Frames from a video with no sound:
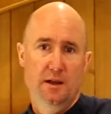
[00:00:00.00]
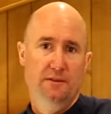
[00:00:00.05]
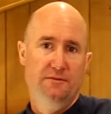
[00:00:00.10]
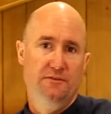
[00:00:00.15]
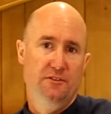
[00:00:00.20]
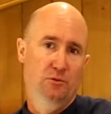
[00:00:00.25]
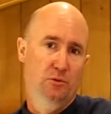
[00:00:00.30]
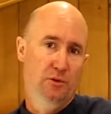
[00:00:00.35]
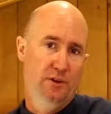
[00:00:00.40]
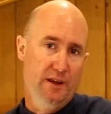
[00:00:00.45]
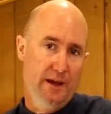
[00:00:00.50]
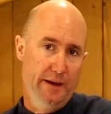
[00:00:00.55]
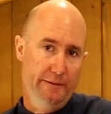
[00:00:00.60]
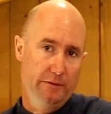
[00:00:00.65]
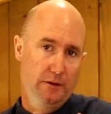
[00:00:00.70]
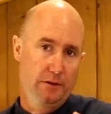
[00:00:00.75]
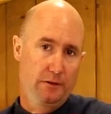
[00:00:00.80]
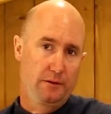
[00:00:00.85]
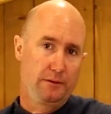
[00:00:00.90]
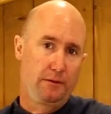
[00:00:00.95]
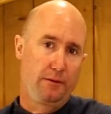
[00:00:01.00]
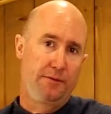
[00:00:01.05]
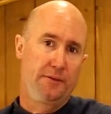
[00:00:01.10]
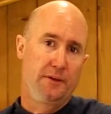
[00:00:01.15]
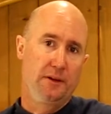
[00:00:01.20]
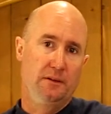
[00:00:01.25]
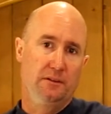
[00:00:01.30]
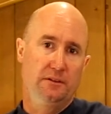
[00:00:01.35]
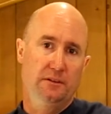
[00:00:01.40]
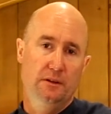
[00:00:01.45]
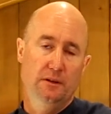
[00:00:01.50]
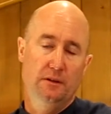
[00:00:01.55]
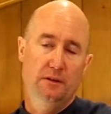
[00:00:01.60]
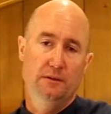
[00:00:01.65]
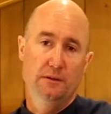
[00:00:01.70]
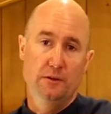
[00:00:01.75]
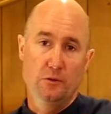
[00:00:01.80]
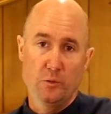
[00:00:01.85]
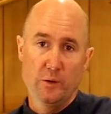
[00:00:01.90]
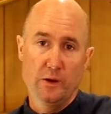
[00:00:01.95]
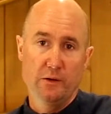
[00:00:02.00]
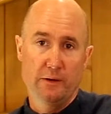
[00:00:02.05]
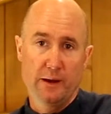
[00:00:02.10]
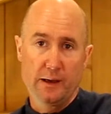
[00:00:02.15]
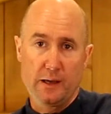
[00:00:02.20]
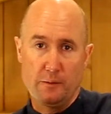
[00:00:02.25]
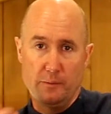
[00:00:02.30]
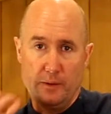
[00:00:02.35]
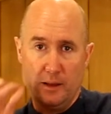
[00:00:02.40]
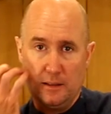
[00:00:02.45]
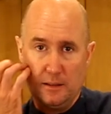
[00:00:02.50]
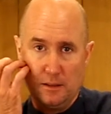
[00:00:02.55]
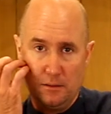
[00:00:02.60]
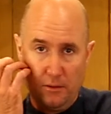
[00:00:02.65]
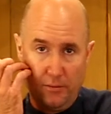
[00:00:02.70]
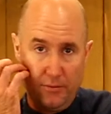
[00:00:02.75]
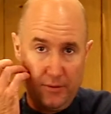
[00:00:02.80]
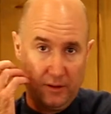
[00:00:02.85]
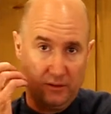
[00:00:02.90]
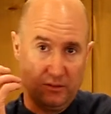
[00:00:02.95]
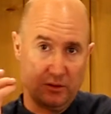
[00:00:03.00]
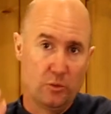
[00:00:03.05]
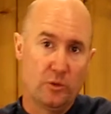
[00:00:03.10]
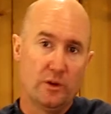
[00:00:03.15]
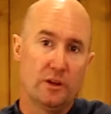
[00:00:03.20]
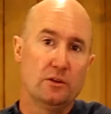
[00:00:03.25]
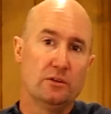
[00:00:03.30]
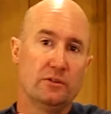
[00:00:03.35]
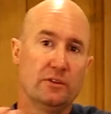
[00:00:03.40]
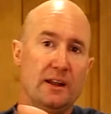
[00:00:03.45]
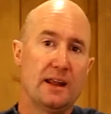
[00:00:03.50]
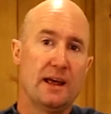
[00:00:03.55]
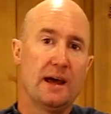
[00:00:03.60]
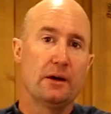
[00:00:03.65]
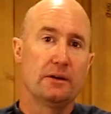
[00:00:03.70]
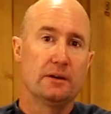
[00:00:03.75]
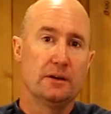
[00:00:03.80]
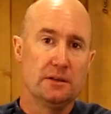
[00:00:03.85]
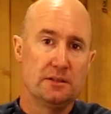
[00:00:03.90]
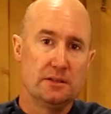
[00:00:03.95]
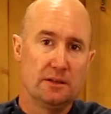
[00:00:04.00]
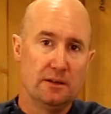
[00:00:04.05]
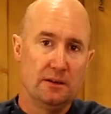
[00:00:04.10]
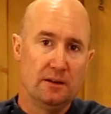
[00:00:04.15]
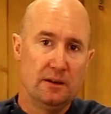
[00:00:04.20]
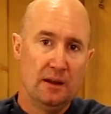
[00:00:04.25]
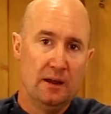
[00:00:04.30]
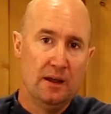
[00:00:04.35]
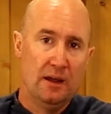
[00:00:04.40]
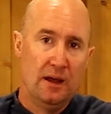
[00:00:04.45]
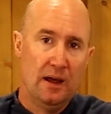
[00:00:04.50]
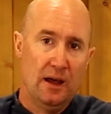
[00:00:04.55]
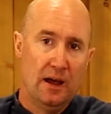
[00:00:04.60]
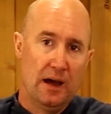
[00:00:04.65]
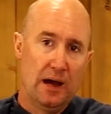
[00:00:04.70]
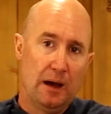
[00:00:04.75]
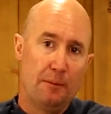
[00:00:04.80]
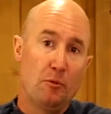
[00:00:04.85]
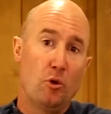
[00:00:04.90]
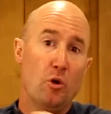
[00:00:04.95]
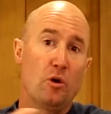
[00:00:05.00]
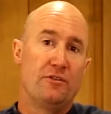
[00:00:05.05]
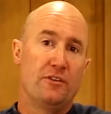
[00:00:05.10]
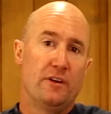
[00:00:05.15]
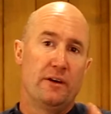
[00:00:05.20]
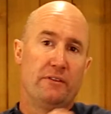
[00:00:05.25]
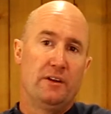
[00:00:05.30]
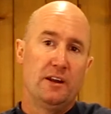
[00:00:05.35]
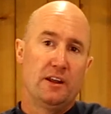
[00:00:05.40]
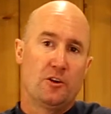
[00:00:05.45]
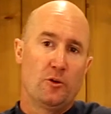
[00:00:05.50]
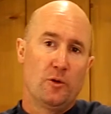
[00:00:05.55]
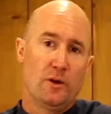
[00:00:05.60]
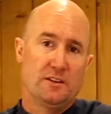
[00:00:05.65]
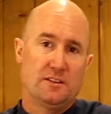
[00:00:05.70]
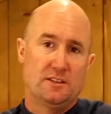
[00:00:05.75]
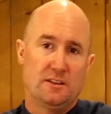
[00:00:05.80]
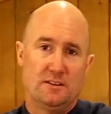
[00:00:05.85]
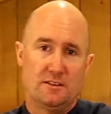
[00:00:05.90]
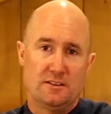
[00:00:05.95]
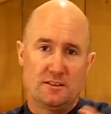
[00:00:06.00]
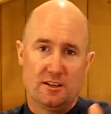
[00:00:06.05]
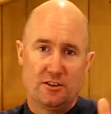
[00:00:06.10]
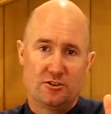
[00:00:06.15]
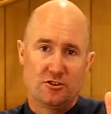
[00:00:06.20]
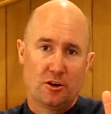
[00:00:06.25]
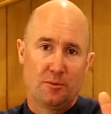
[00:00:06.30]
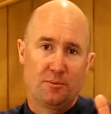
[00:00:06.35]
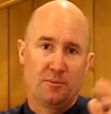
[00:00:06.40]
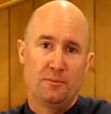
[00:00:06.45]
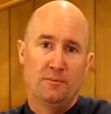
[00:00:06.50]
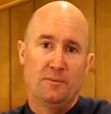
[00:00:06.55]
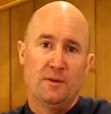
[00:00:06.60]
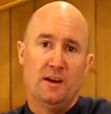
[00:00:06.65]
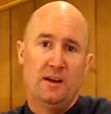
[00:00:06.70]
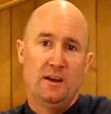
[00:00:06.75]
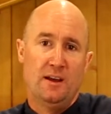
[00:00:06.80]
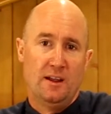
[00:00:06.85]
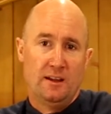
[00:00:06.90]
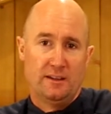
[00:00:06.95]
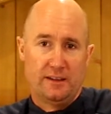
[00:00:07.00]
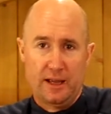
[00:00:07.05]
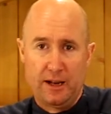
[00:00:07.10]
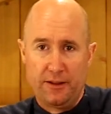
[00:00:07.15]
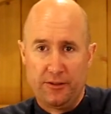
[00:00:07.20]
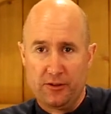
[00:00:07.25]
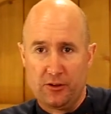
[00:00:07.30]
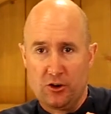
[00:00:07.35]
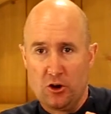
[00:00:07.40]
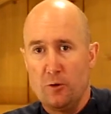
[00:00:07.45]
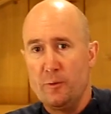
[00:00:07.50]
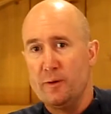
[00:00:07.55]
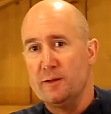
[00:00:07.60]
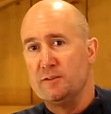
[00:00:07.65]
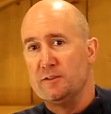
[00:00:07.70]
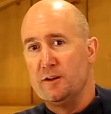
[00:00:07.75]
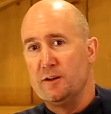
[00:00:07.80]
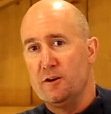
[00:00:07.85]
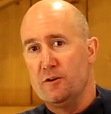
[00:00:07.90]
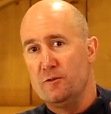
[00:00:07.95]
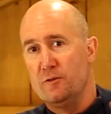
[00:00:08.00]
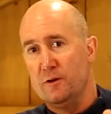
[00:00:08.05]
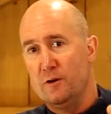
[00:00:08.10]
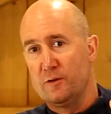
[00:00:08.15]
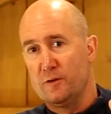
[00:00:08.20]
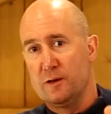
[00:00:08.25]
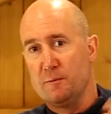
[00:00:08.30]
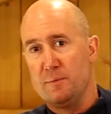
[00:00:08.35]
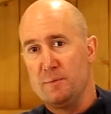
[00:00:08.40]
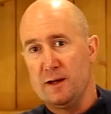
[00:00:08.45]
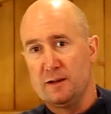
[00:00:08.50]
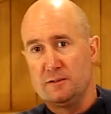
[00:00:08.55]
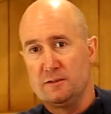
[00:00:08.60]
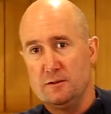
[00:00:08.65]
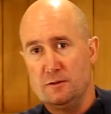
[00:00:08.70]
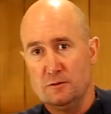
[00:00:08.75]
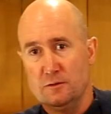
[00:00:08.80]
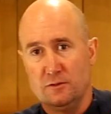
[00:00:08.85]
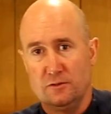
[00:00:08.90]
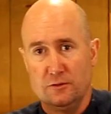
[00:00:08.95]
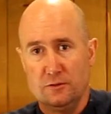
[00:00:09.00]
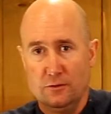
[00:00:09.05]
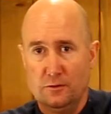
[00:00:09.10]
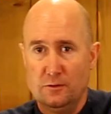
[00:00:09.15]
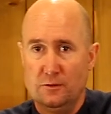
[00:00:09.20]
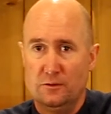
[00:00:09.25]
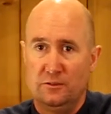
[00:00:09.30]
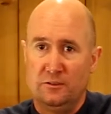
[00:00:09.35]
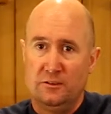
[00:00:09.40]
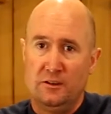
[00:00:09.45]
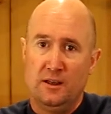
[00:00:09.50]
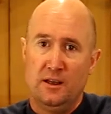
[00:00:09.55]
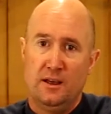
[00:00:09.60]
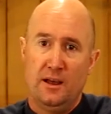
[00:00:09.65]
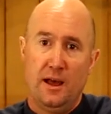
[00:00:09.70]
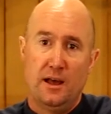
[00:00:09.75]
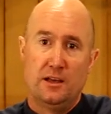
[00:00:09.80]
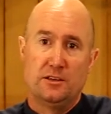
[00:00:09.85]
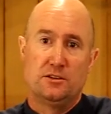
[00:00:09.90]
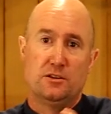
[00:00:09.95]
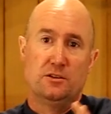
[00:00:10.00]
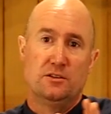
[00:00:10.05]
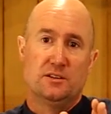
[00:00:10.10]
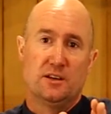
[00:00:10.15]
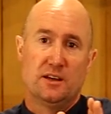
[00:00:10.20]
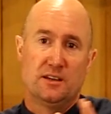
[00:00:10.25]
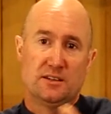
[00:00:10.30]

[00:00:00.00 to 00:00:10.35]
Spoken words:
if you want to have a look at the things that we recommend and the things that we use in our kitchen. Or if you have any questions, then drop them down in the comments and I'll get back to you as soon as I